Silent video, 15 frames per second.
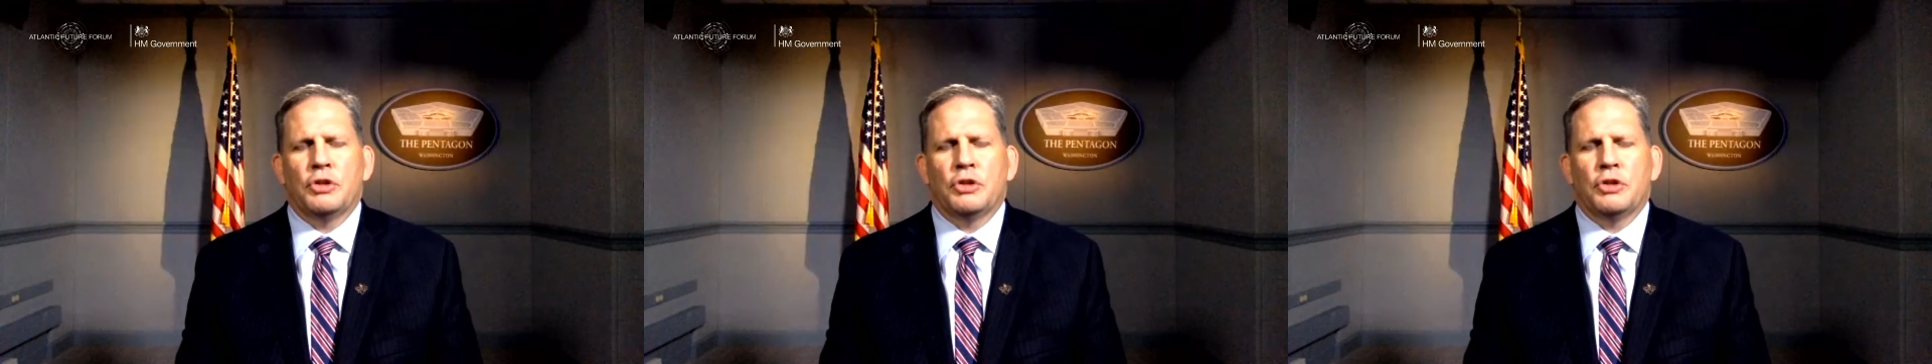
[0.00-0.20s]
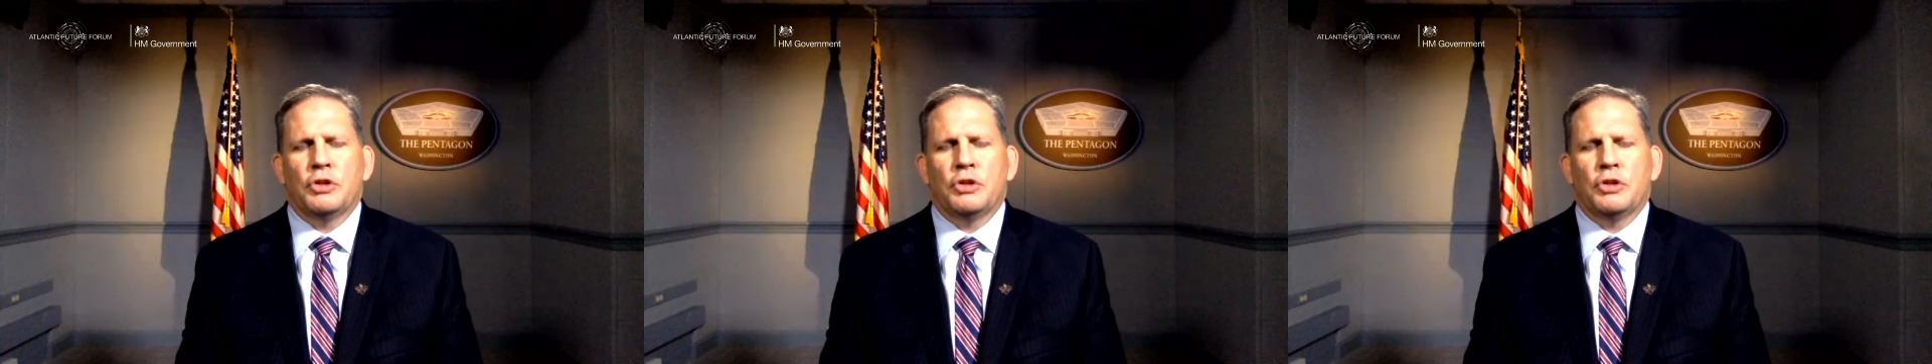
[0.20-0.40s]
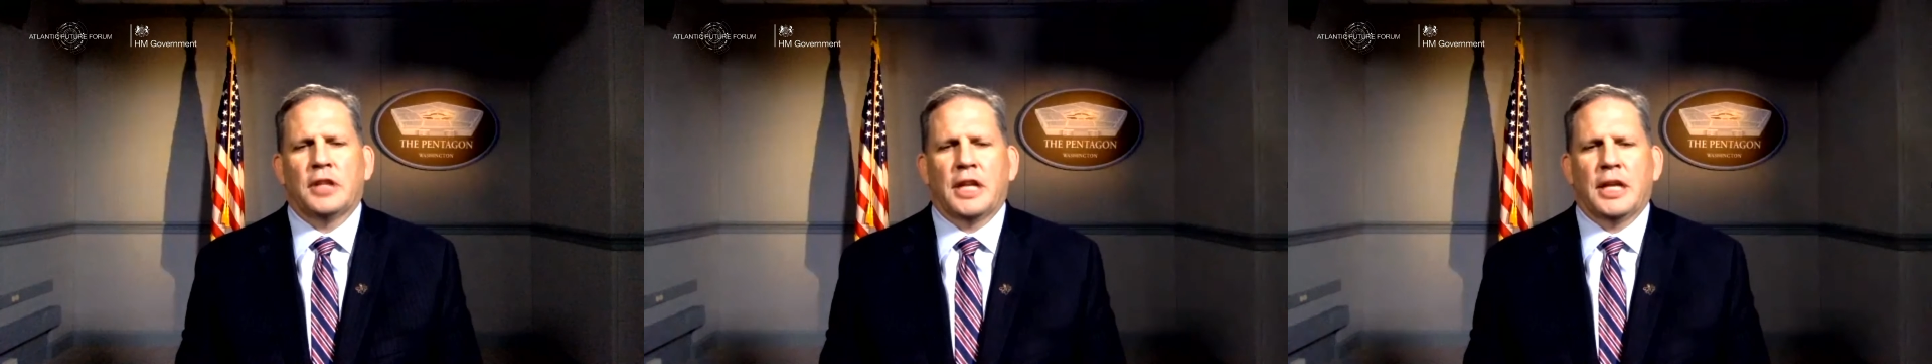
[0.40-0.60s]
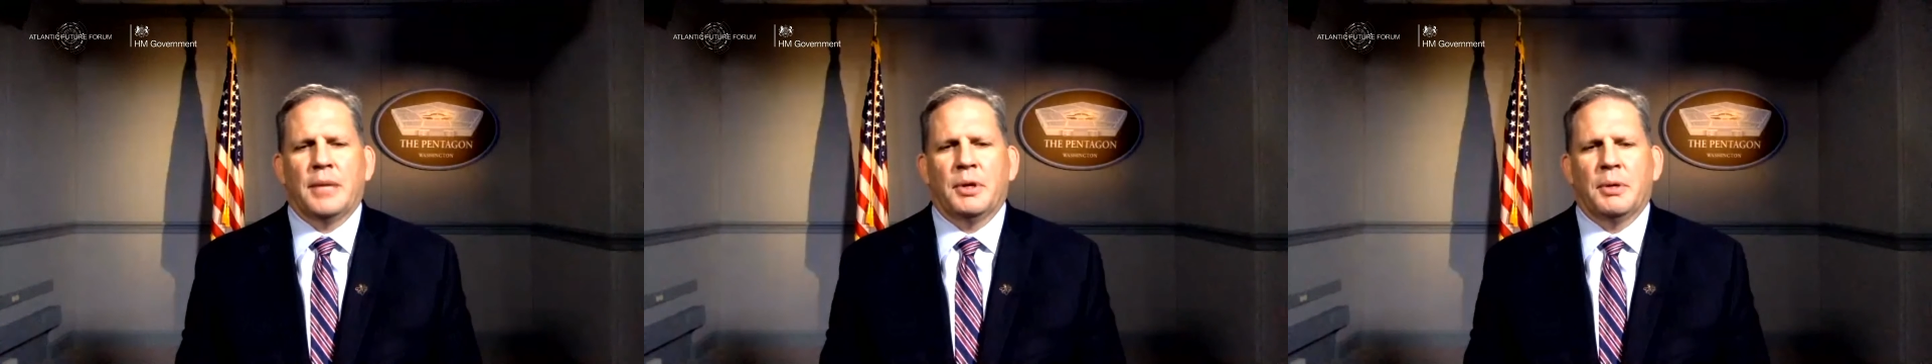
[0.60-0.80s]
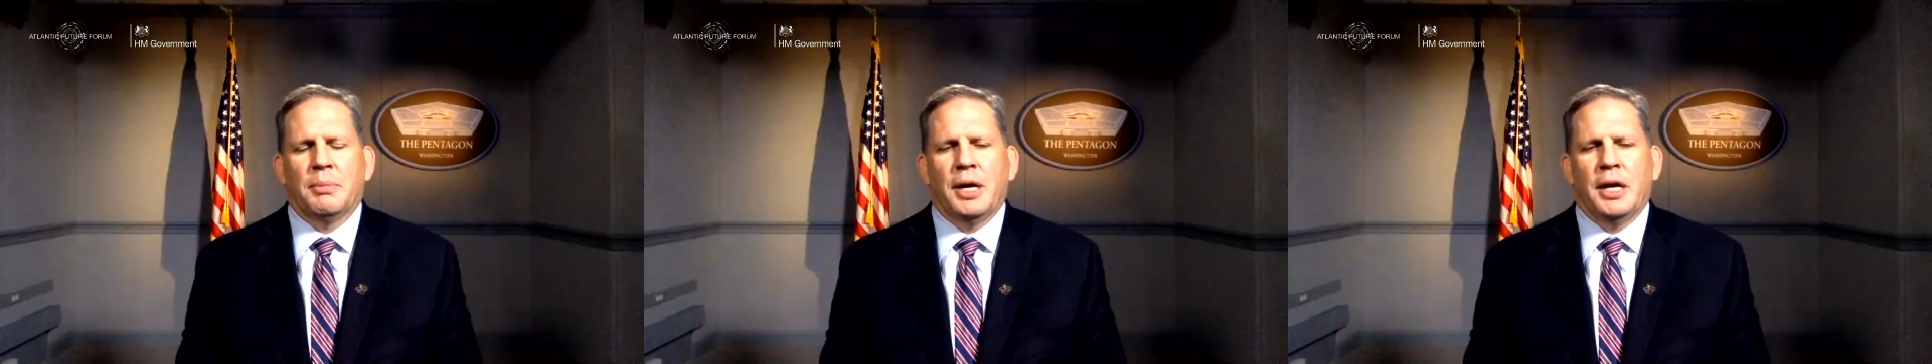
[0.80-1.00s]
two words that
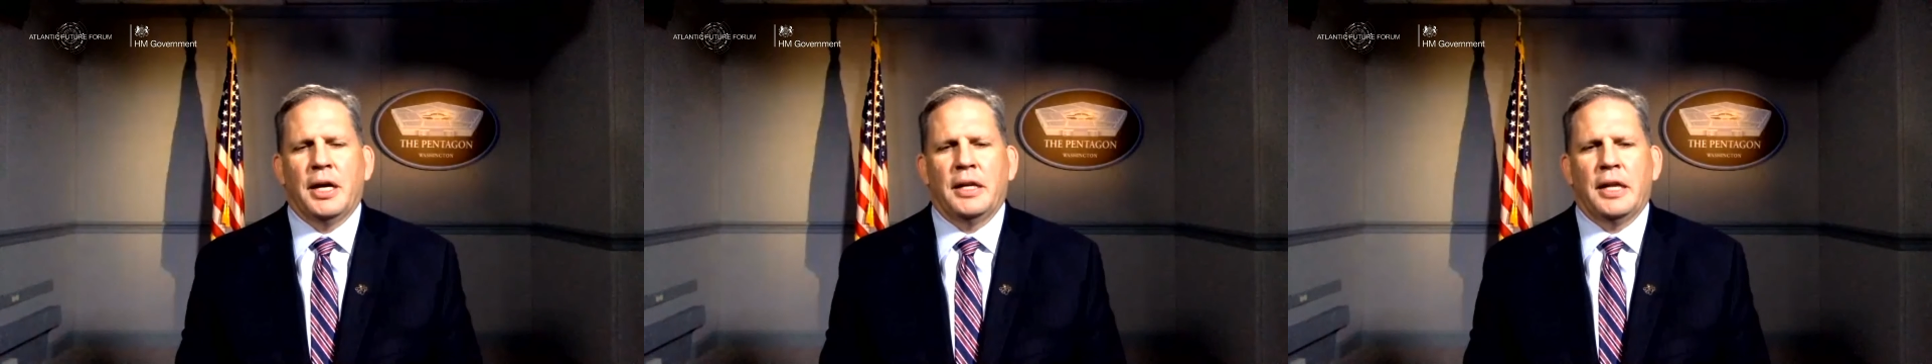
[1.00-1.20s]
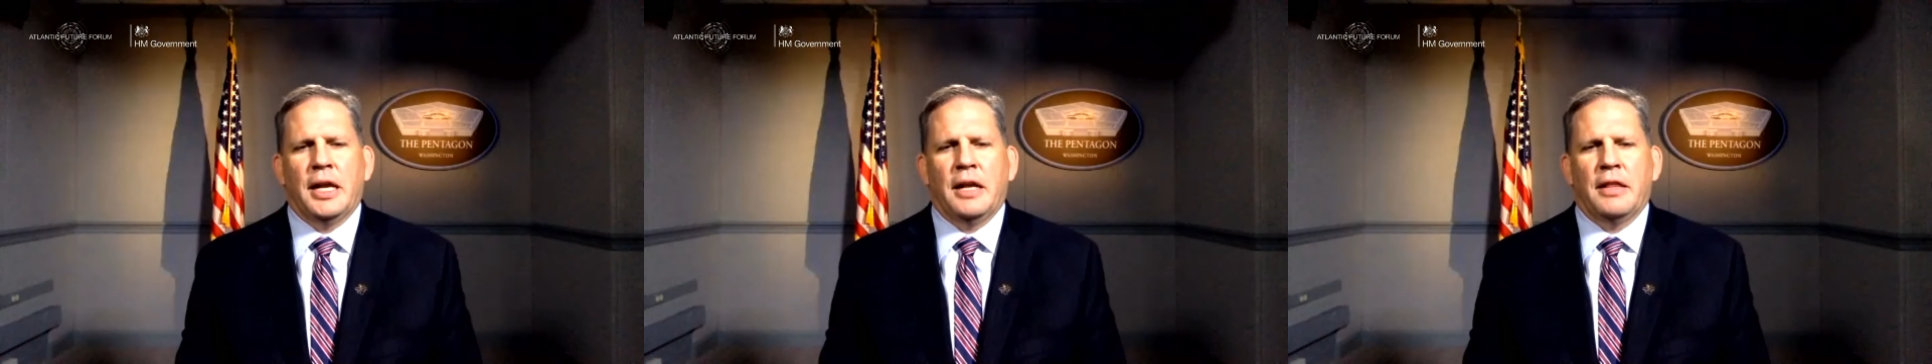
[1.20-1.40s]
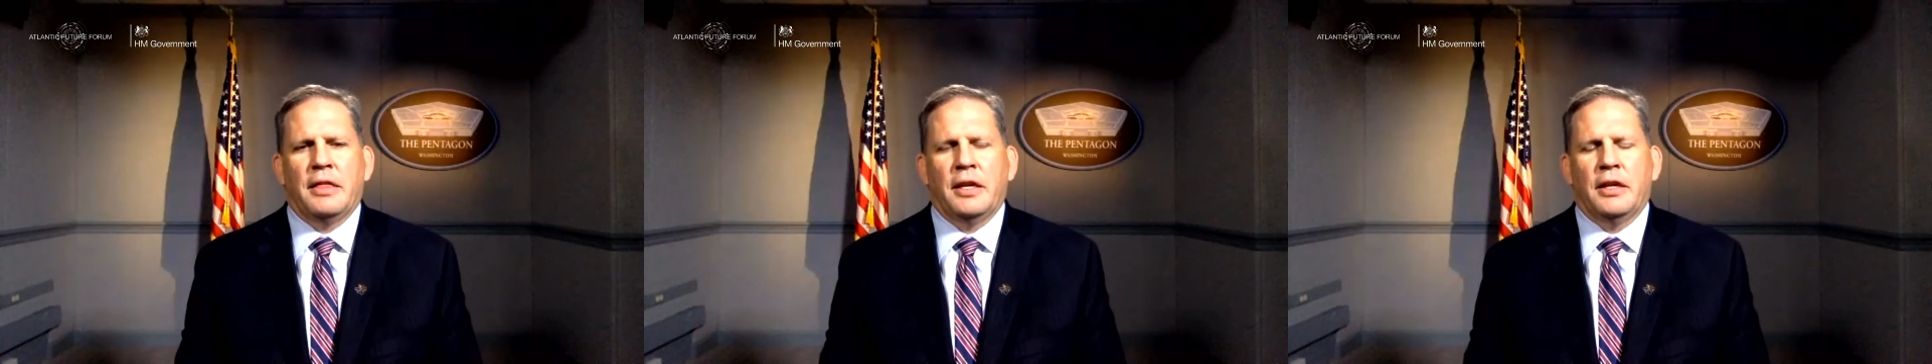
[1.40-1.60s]
come to mind that I